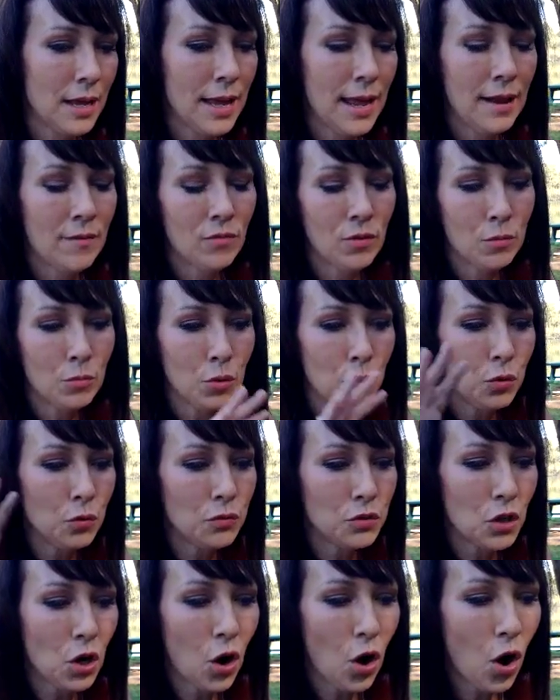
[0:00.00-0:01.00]
It
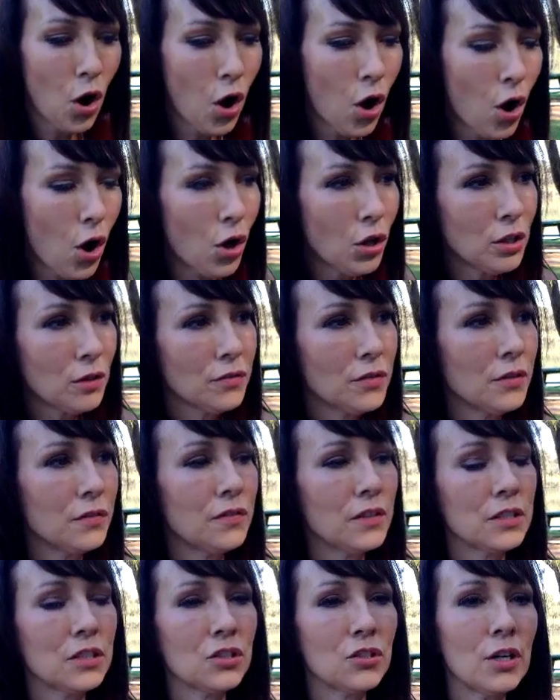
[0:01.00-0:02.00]
removed all of the
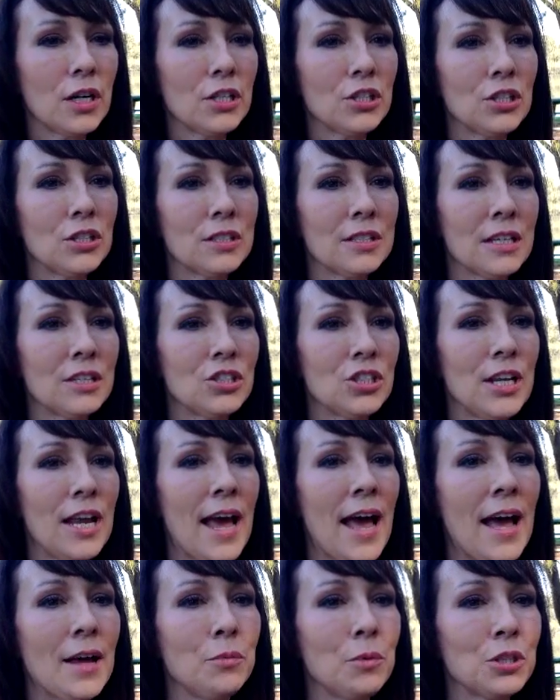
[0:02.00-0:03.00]
frustrations that she
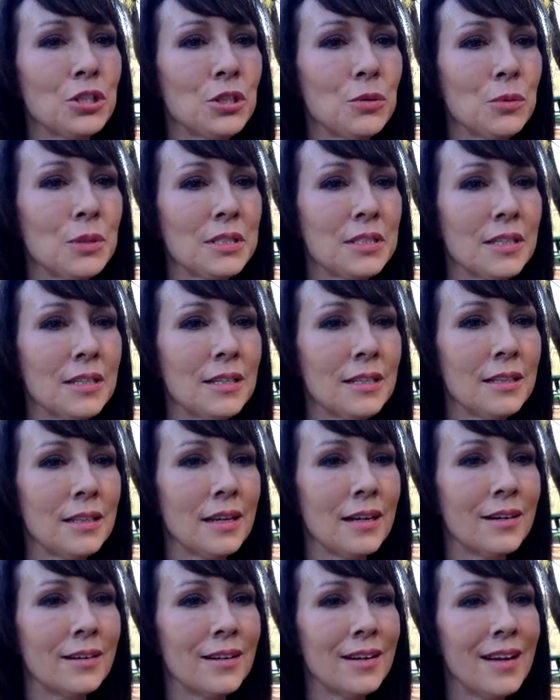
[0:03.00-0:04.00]
had while she was sitting
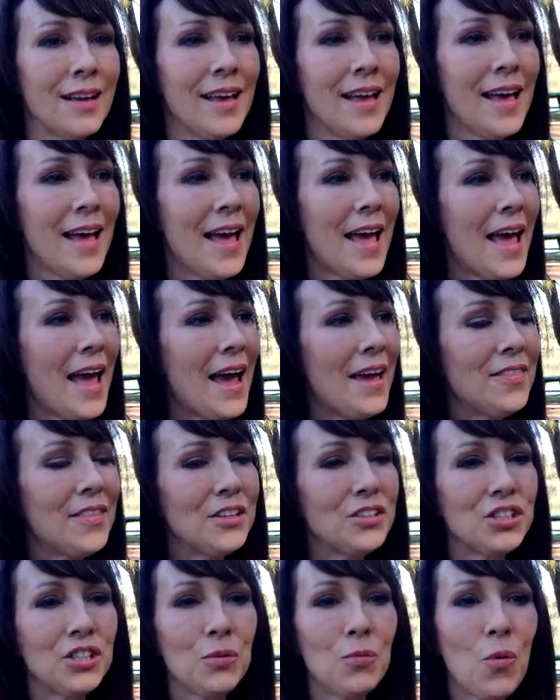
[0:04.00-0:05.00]
there, and then
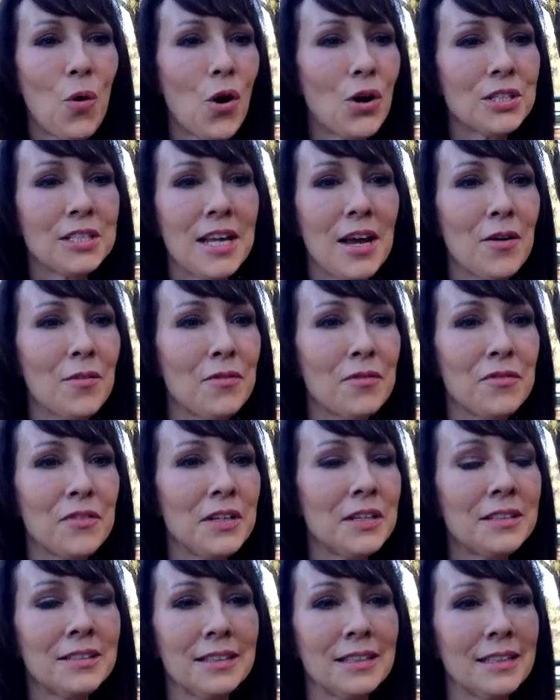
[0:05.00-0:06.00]
she walked out
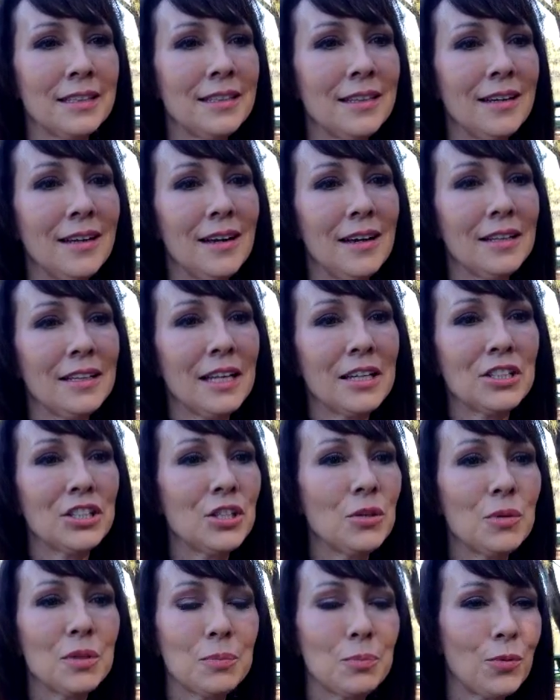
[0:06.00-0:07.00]
feeling like
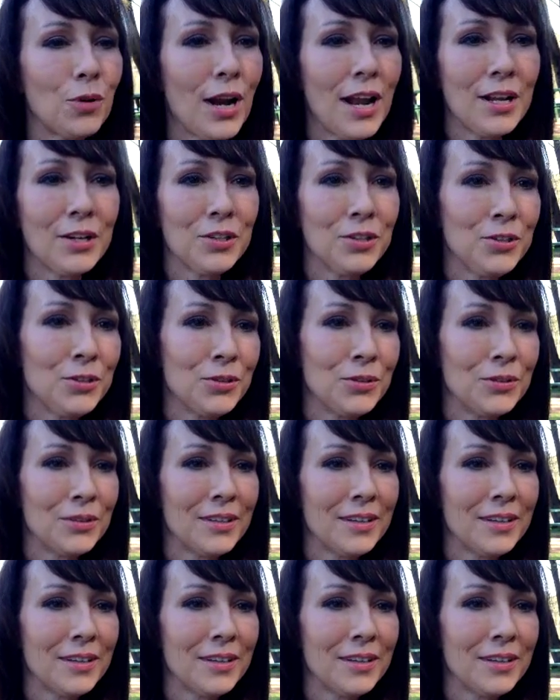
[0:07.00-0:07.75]
she was brand new.